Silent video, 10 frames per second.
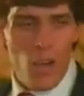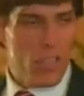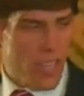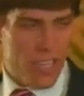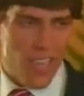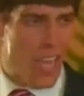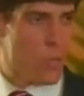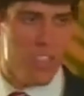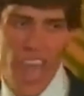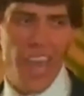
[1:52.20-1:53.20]
Goal setting is
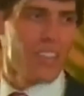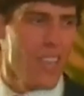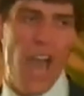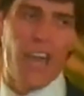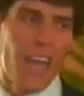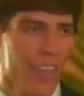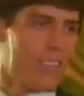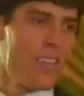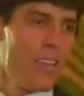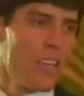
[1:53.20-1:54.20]
nice, but that is not it.